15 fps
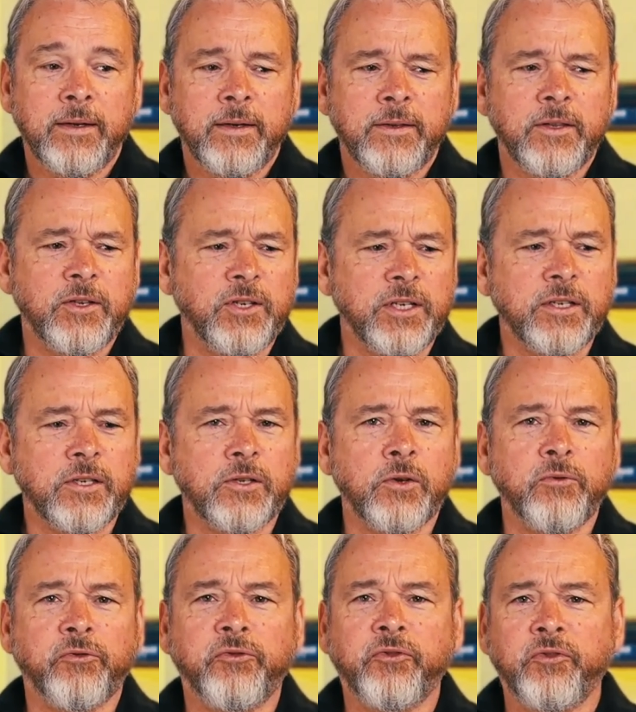the Jesus
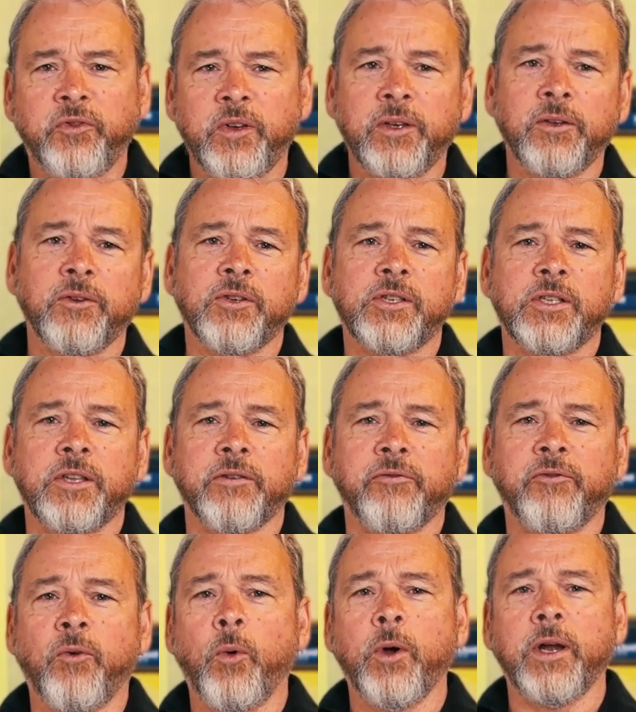who fills the
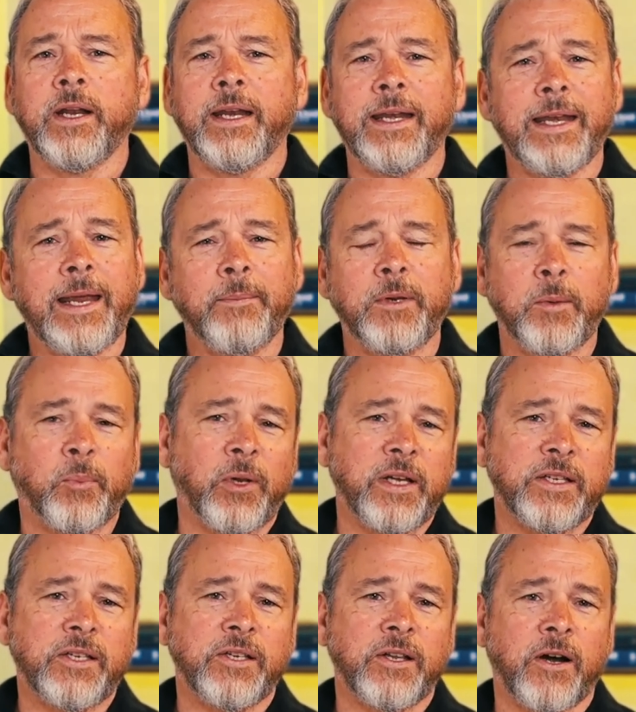void and empty
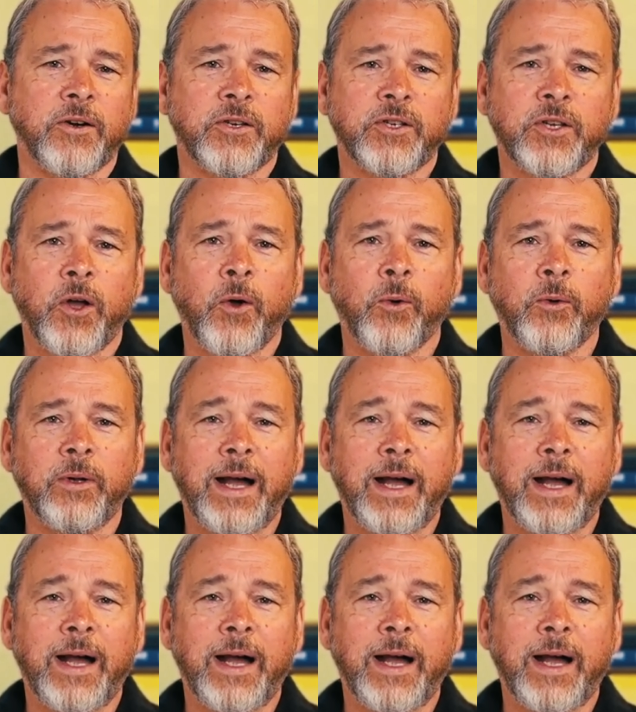places in our soul.